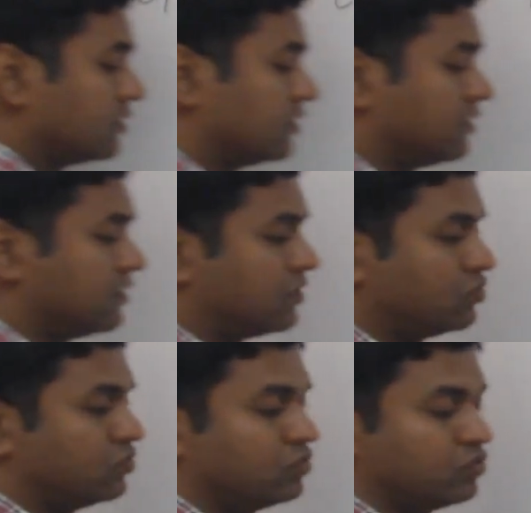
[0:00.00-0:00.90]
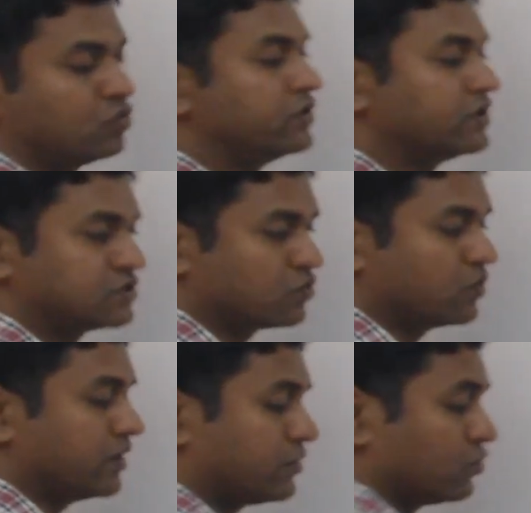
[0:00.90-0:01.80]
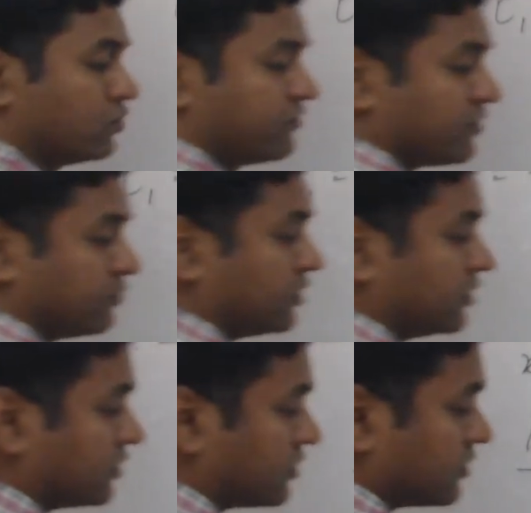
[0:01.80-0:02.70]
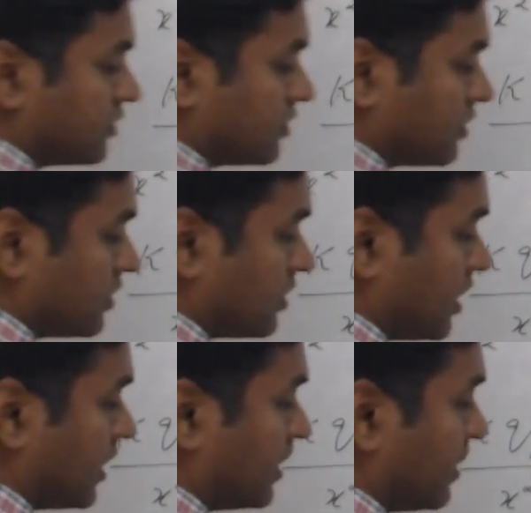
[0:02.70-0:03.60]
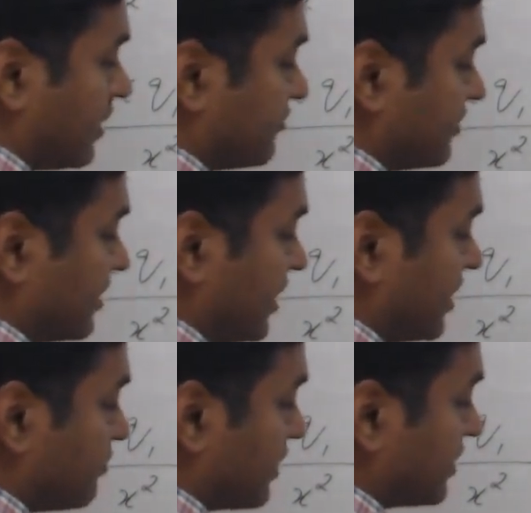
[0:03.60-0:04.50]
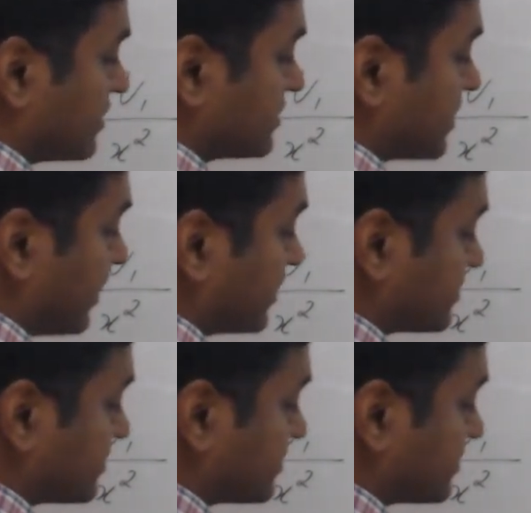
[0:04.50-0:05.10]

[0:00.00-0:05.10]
Now doing square root from here, I'll have a minus x